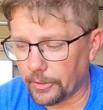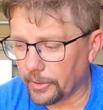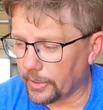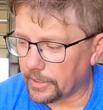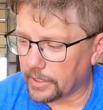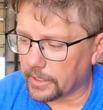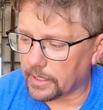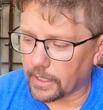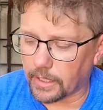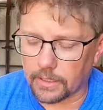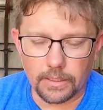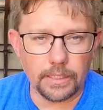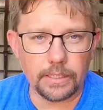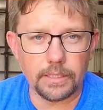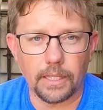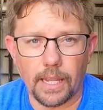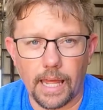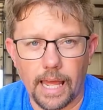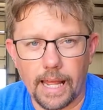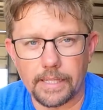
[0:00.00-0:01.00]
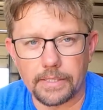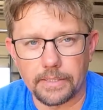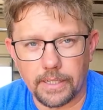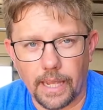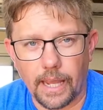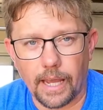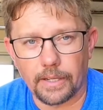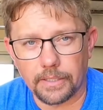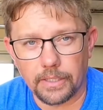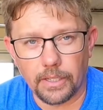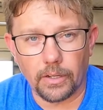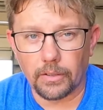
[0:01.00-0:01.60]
fluid. You need to clean the lines out,